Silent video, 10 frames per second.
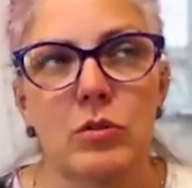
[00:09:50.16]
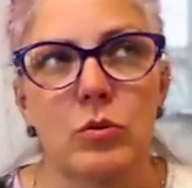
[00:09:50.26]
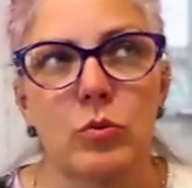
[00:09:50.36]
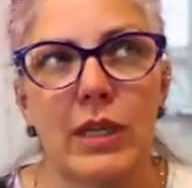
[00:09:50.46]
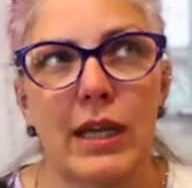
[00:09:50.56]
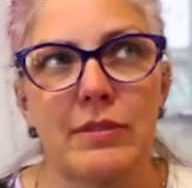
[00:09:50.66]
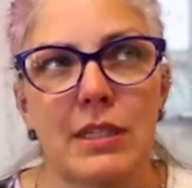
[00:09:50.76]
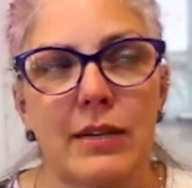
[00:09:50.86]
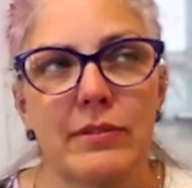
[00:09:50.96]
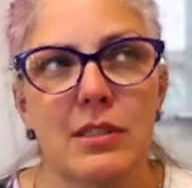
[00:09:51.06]
we have to
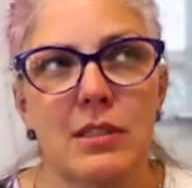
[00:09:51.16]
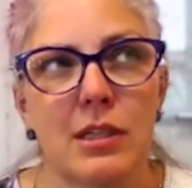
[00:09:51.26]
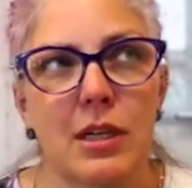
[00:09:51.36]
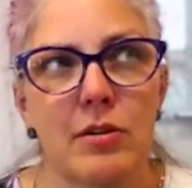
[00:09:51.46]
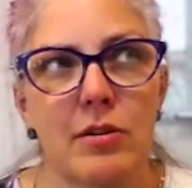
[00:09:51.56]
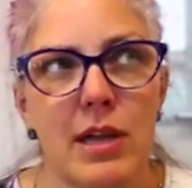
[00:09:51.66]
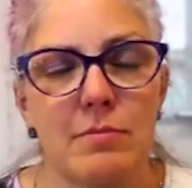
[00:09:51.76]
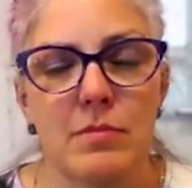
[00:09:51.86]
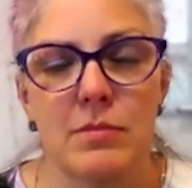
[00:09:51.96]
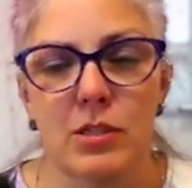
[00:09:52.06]
have a
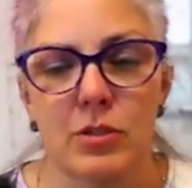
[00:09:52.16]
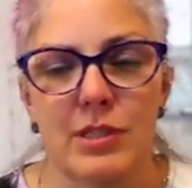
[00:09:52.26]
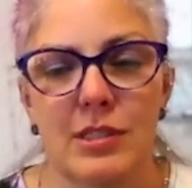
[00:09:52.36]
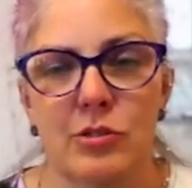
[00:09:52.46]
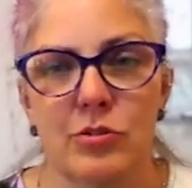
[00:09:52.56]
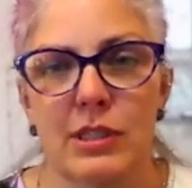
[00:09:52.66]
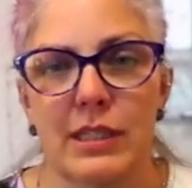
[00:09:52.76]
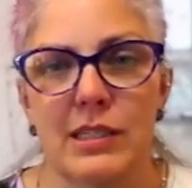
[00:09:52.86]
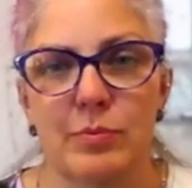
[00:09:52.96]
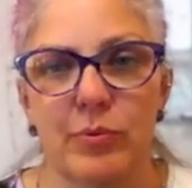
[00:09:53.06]
CRM, a
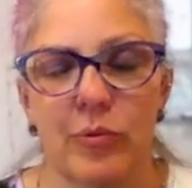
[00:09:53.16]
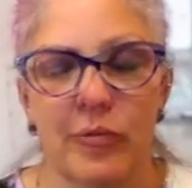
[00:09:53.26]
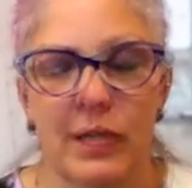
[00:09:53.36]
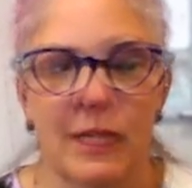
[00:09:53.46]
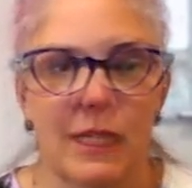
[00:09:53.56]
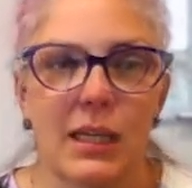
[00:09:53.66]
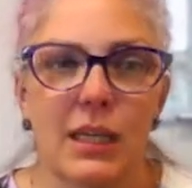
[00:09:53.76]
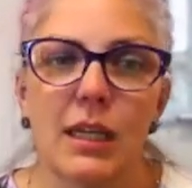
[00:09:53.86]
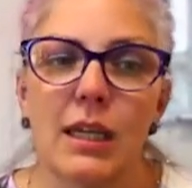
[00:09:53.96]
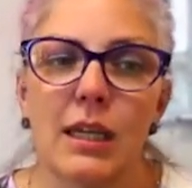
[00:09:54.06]
centralized program
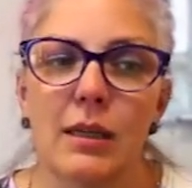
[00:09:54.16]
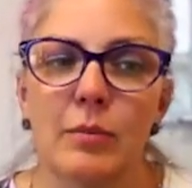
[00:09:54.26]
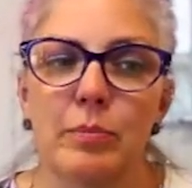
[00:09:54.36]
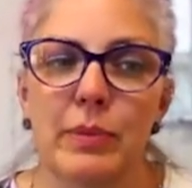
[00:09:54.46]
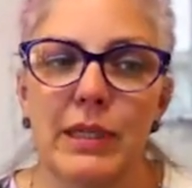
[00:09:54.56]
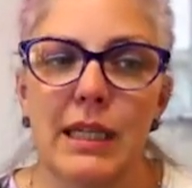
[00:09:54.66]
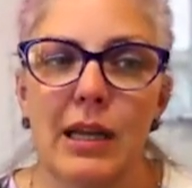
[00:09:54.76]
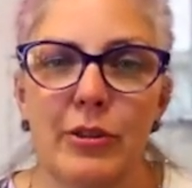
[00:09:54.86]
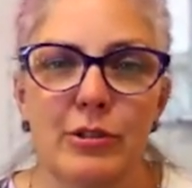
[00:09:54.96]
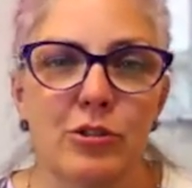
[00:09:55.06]
but
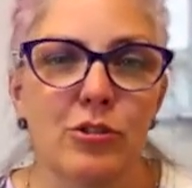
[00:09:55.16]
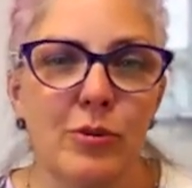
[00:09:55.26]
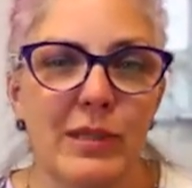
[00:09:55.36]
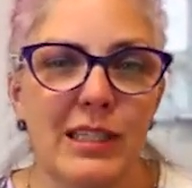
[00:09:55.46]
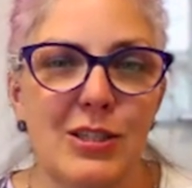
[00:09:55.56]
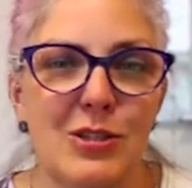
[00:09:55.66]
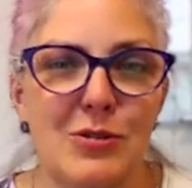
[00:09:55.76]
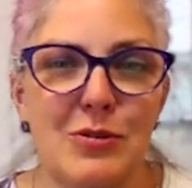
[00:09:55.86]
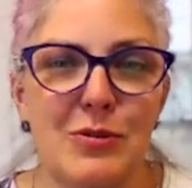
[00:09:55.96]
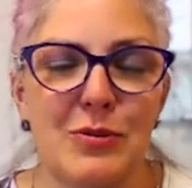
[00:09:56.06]
now there's so many
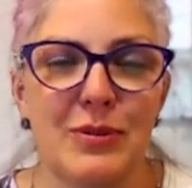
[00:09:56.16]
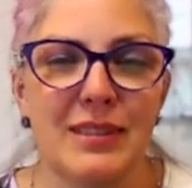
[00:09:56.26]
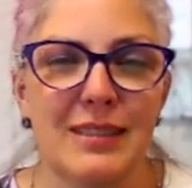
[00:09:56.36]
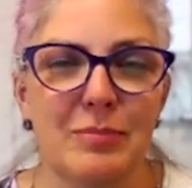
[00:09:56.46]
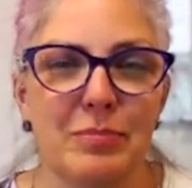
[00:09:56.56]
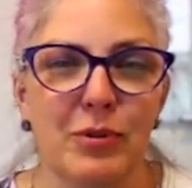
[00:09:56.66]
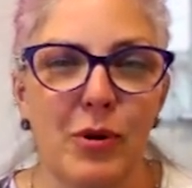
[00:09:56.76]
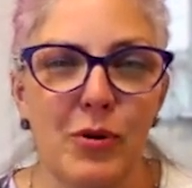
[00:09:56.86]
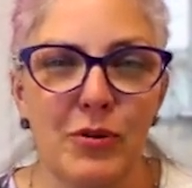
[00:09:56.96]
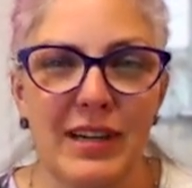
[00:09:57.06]
new
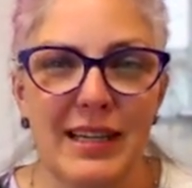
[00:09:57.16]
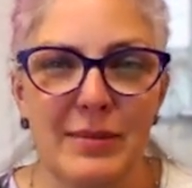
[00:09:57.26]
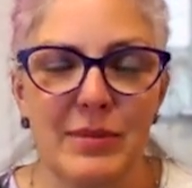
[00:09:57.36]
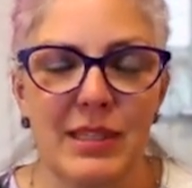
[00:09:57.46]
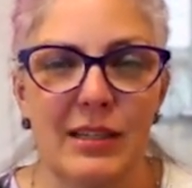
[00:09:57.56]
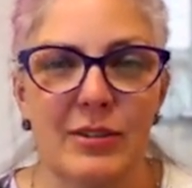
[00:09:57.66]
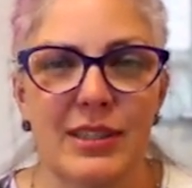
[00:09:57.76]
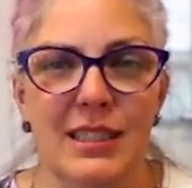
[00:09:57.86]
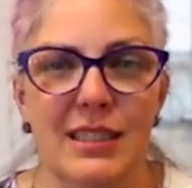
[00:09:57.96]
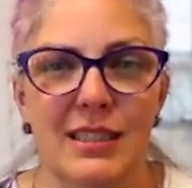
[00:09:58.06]
programs
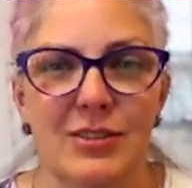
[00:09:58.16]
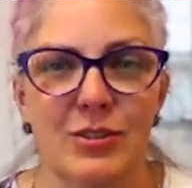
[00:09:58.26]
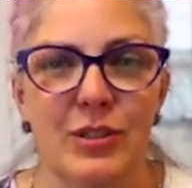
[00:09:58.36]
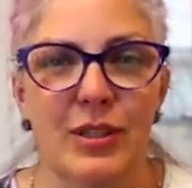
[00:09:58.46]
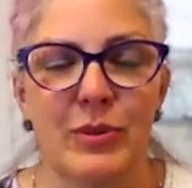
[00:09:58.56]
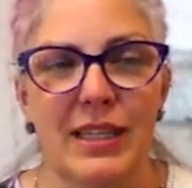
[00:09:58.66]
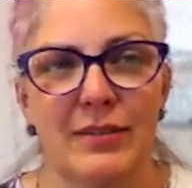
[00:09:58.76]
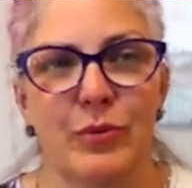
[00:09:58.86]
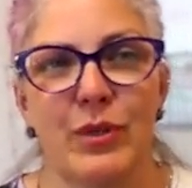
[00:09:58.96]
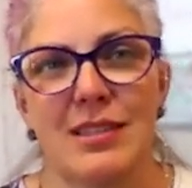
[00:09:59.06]
out there. So then we
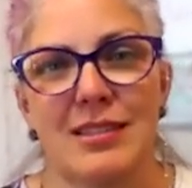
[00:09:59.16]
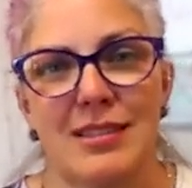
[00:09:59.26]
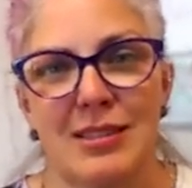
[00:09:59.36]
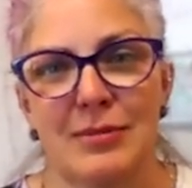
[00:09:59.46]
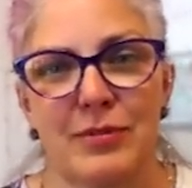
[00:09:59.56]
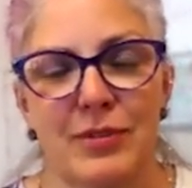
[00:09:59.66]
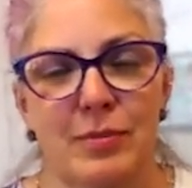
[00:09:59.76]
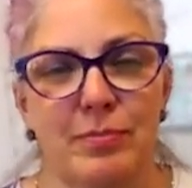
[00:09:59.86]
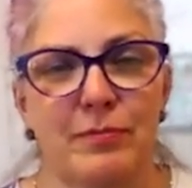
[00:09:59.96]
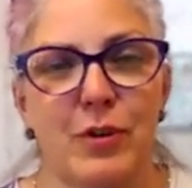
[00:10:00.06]
have one system for
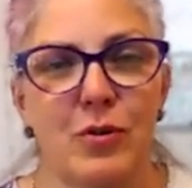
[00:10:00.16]
phone